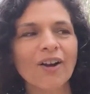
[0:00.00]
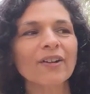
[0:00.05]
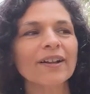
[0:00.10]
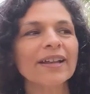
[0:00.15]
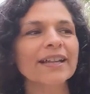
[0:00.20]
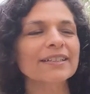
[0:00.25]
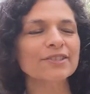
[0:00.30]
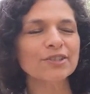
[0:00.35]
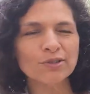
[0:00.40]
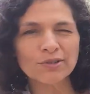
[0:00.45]

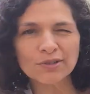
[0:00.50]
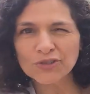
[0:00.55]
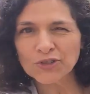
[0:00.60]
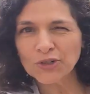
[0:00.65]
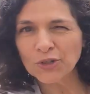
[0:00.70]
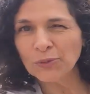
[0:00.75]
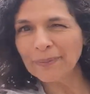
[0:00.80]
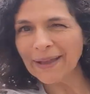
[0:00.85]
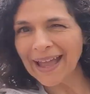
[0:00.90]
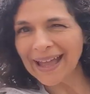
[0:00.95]
Okay, two is
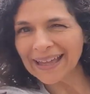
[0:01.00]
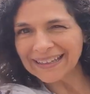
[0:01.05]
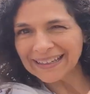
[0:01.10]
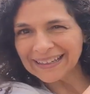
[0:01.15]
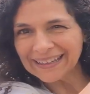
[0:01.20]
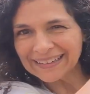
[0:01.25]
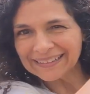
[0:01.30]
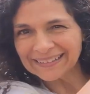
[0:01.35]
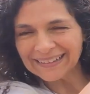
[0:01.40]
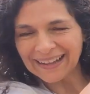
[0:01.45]
too
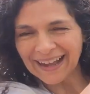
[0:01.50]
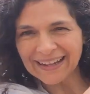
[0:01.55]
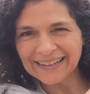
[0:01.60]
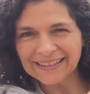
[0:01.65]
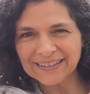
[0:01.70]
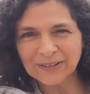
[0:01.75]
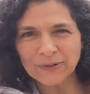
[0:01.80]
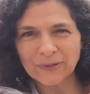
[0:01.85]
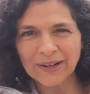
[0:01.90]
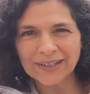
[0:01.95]
many.
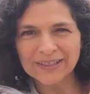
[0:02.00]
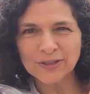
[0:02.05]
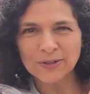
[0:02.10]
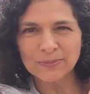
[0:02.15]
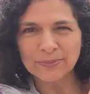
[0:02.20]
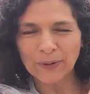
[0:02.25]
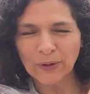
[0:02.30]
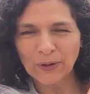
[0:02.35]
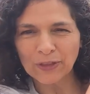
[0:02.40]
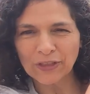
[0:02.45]
I don't want
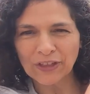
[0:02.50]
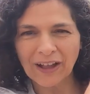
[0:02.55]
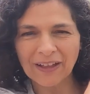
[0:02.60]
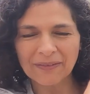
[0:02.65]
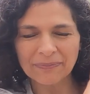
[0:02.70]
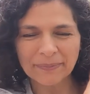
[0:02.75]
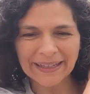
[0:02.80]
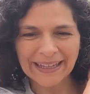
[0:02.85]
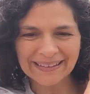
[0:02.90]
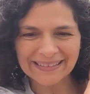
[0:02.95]
you both
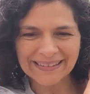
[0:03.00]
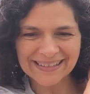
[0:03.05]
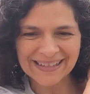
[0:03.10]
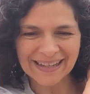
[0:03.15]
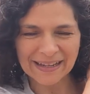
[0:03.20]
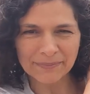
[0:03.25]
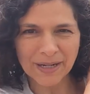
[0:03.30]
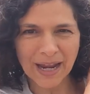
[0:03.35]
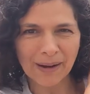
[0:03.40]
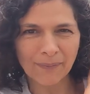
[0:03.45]
on me at the
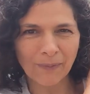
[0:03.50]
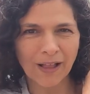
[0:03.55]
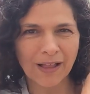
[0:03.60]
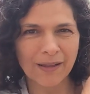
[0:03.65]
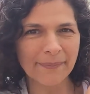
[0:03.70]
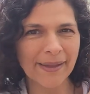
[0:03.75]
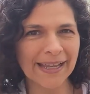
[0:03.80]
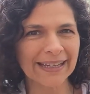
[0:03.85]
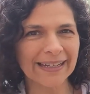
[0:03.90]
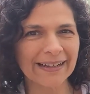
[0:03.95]
same time while
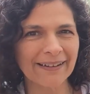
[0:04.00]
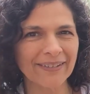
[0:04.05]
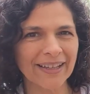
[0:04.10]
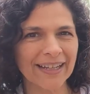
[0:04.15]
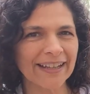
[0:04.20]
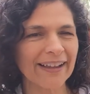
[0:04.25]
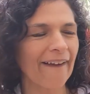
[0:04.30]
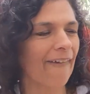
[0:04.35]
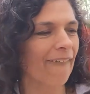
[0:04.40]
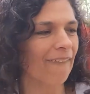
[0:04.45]
I'm making a
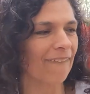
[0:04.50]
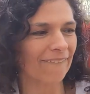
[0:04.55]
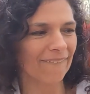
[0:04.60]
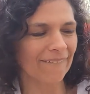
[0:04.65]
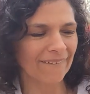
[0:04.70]
video.